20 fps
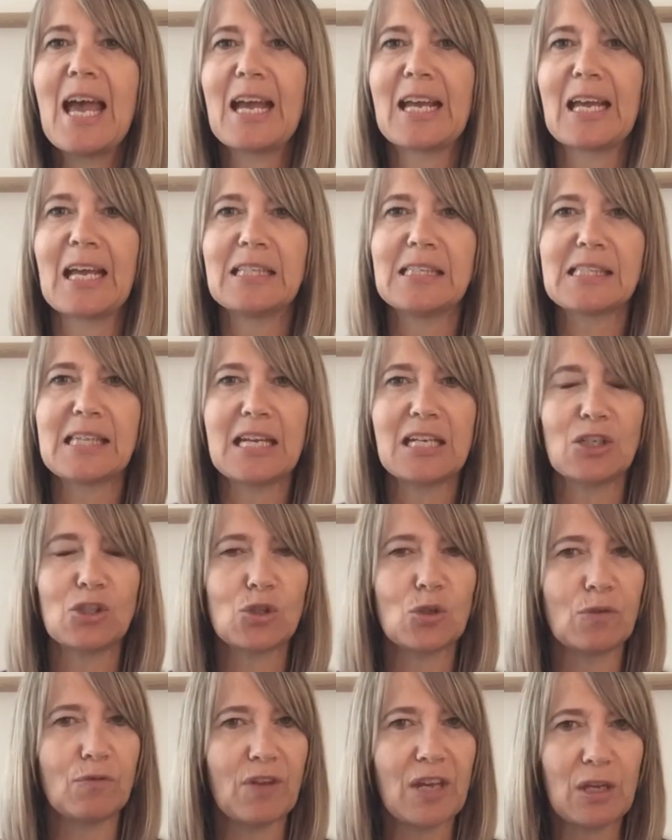against any
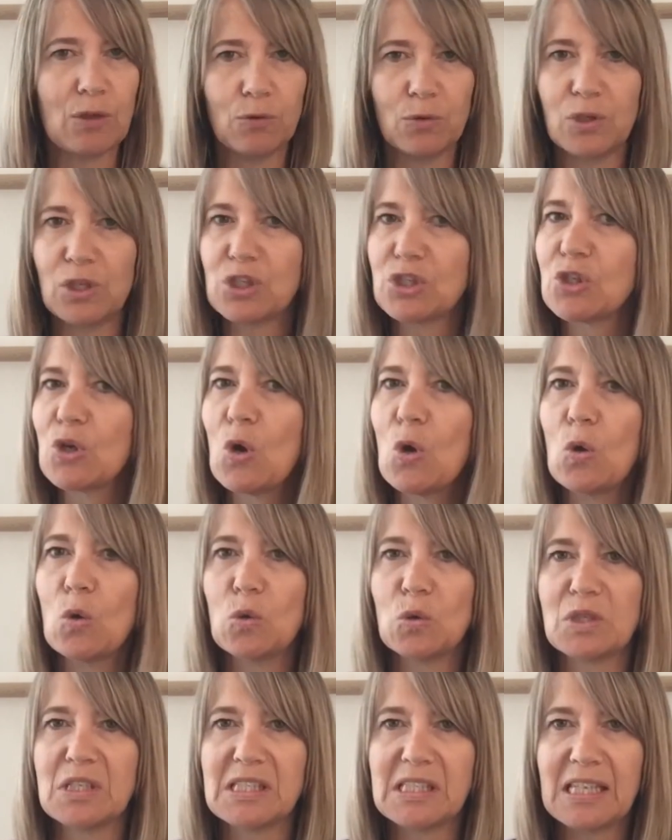sort of illness
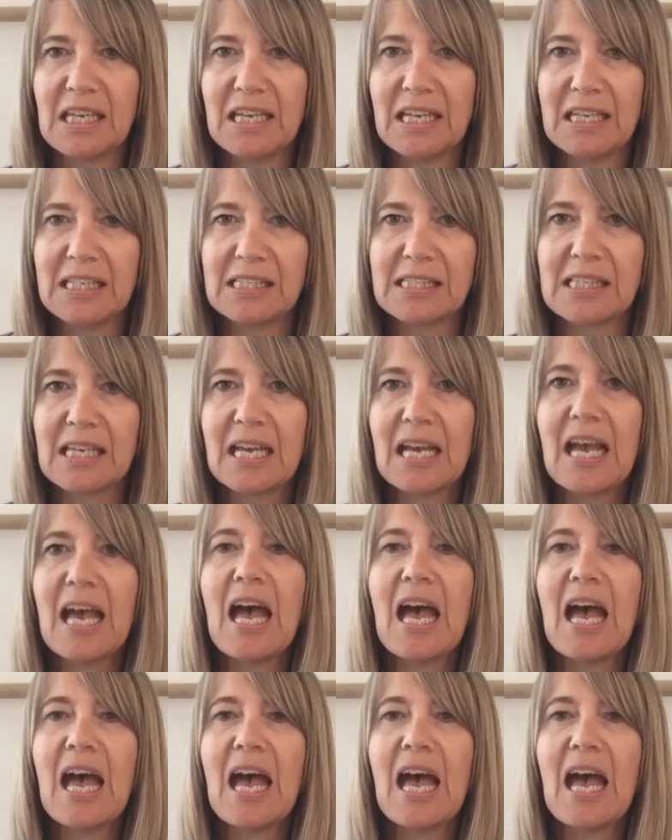or disease.